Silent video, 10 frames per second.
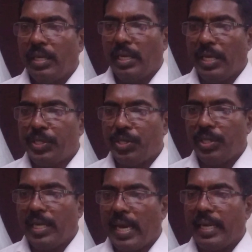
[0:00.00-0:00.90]
Each
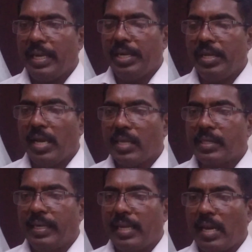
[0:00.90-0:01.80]
year,
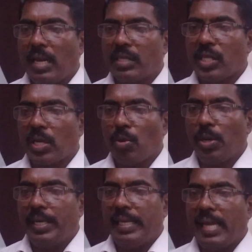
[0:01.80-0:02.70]
India's Internal
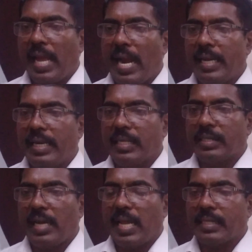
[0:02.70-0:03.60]
Security and
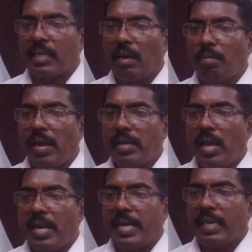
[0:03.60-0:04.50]
its National
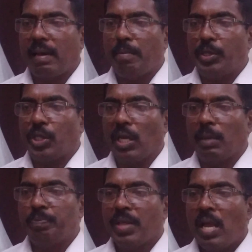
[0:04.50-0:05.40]
Minority
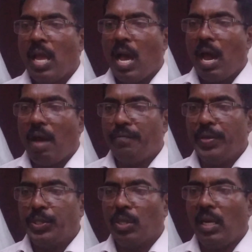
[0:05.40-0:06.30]
Commission
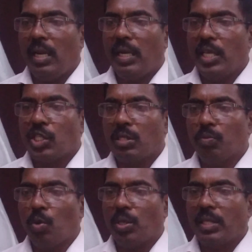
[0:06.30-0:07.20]
officially list
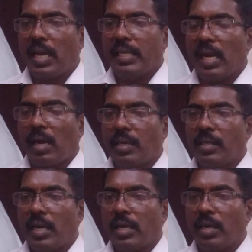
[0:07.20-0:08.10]
more than a
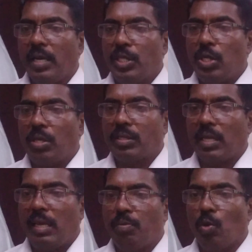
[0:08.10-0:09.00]
hundred
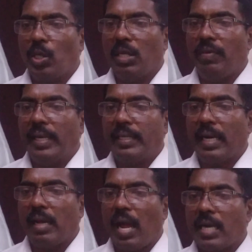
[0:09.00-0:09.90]
religiously
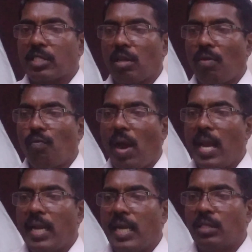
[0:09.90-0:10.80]
motivated acts of
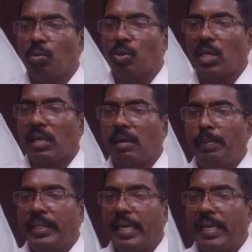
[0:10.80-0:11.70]
violence which are
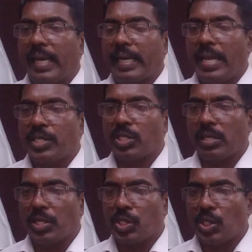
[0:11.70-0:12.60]
committed
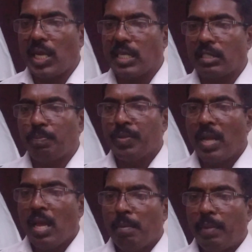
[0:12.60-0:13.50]
against Christians
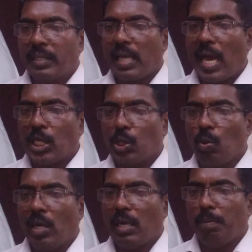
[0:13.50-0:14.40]
but the
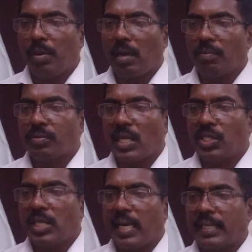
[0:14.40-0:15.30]
actual number of
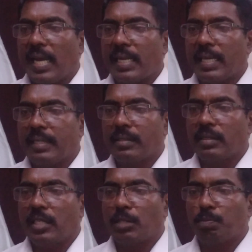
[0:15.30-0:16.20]
such
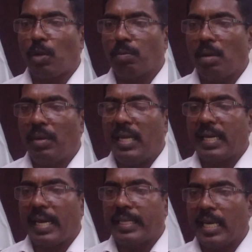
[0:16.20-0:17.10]
attacks is probably
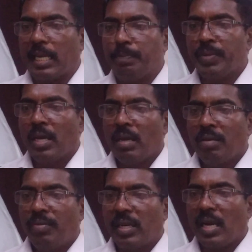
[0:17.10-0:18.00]
higher
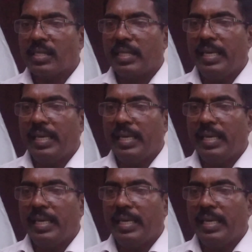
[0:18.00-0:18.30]
because